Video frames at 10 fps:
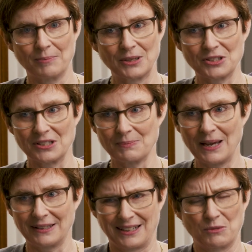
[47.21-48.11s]
ambitious
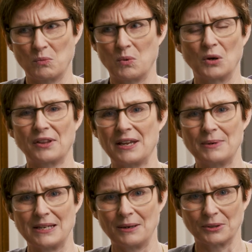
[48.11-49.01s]
men, like, will they
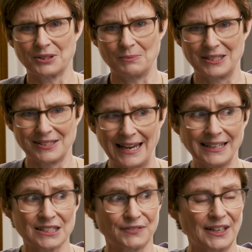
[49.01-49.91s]
be able to be
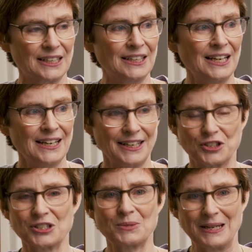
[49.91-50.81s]
satisfied in just